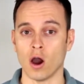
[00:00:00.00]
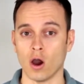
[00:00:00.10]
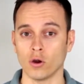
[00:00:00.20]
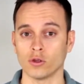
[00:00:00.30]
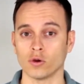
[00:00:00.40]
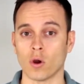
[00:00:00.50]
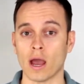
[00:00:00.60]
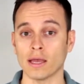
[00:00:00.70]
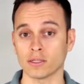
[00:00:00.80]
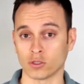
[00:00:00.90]
audio
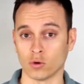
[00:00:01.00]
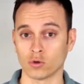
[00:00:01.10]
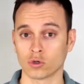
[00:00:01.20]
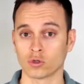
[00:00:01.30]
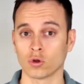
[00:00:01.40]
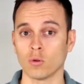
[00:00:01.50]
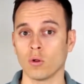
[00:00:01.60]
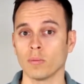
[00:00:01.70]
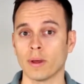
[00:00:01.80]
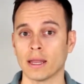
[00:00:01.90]
and zone control
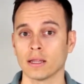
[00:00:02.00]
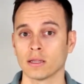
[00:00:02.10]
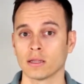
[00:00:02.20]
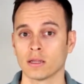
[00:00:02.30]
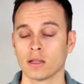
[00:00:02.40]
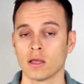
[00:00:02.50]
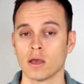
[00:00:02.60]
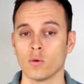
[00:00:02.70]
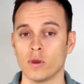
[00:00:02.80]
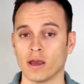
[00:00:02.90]
wall panel,
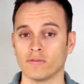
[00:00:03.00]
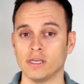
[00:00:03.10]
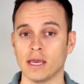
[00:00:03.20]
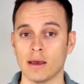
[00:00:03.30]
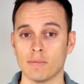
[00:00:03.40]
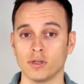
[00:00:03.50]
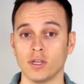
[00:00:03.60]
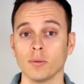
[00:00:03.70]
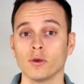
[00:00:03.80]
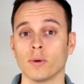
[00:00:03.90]
we have the M
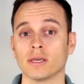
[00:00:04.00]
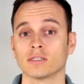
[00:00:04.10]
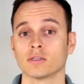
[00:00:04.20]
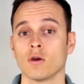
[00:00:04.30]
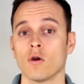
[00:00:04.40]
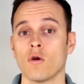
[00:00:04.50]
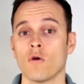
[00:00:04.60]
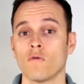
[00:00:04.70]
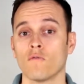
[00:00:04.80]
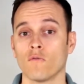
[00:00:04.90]
W X
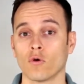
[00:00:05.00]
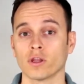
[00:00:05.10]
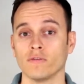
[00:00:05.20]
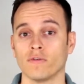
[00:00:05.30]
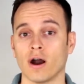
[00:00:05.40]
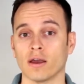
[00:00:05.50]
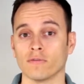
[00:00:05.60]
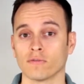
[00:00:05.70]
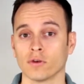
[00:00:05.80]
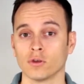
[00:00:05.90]

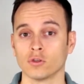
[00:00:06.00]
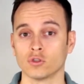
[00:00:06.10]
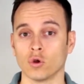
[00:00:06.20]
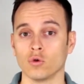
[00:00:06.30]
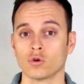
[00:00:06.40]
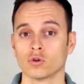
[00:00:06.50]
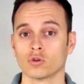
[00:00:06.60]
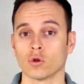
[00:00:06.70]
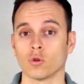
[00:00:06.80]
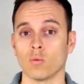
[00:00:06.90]
forty-five zone
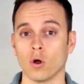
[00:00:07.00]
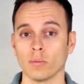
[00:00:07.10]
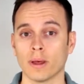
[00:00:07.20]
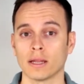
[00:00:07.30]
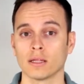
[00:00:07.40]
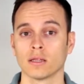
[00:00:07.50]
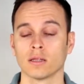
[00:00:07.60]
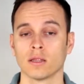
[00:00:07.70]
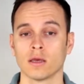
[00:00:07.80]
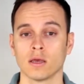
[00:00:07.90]
control wall panel,
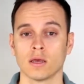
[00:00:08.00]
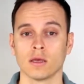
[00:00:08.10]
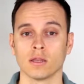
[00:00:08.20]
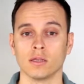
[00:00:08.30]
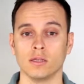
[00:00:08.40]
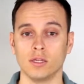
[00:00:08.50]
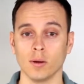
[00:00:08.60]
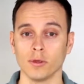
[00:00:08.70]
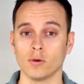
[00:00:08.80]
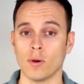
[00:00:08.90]
the
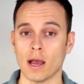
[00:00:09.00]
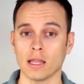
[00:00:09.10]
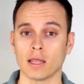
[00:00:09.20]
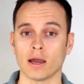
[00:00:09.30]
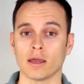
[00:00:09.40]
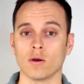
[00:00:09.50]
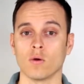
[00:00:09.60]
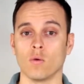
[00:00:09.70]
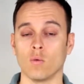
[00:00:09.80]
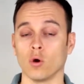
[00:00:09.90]
W L I
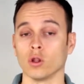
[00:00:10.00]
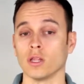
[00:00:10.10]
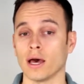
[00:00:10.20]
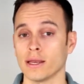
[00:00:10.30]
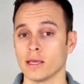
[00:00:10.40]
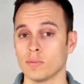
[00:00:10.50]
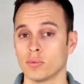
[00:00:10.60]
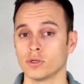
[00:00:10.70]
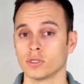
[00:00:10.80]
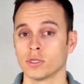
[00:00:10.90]
wall line
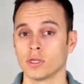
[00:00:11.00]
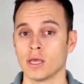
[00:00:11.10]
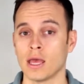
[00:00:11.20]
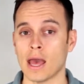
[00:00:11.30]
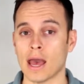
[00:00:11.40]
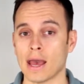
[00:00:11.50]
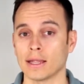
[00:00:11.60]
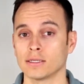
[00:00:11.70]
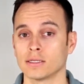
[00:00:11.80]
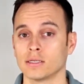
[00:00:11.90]
input,
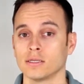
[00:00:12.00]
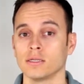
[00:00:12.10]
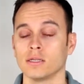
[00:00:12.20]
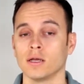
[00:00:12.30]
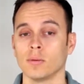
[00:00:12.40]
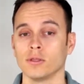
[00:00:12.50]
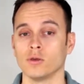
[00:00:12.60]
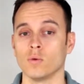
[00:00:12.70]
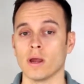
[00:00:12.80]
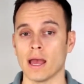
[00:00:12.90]
and the
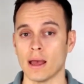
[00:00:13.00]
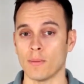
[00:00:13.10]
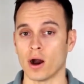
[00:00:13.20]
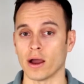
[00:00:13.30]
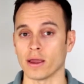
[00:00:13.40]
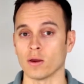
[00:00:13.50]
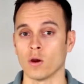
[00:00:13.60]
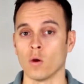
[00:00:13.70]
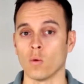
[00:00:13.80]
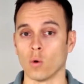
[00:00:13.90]
W M I
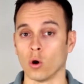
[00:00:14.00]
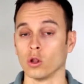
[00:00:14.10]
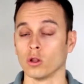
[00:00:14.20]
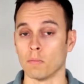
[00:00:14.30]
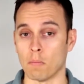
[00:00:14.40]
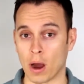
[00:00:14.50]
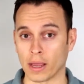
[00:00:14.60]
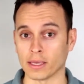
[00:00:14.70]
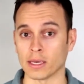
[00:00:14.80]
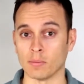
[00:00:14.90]
wall
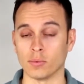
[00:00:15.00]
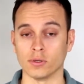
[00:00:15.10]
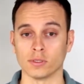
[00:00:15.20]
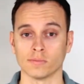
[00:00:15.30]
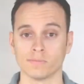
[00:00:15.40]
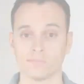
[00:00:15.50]
mic input.